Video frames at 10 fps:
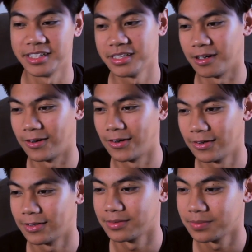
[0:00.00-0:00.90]
King
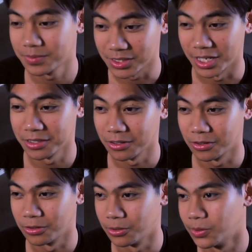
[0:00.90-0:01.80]
Kong,
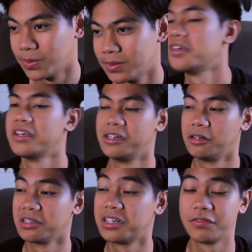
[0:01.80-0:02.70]
Psycho, and
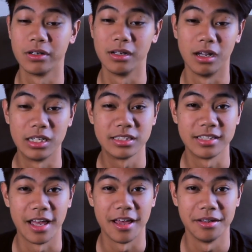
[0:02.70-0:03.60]
all the different
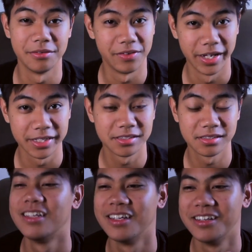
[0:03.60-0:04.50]
lots and
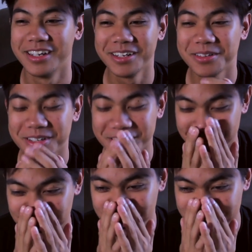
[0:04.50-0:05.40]
effects. Then
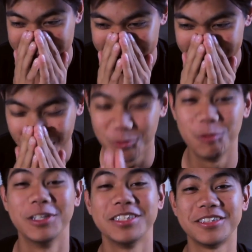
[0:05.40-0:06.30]
we
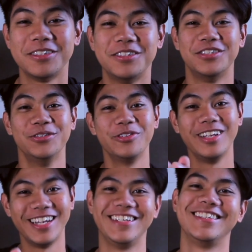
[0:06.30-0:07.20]
went to the
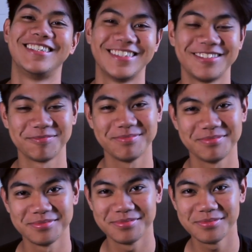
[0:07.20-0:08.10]
lake
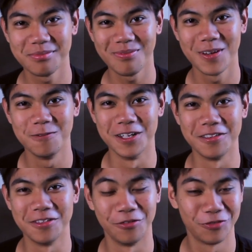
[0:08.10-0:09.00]

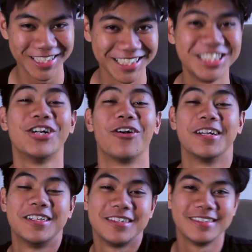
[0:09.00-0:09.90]
with the freaking
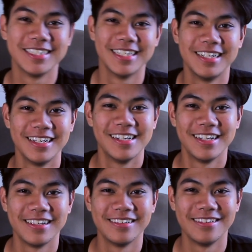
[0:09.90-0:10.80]
shark
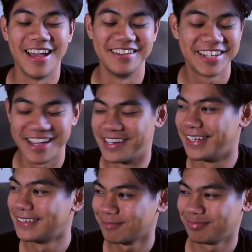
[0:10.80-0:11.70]
and Kenny.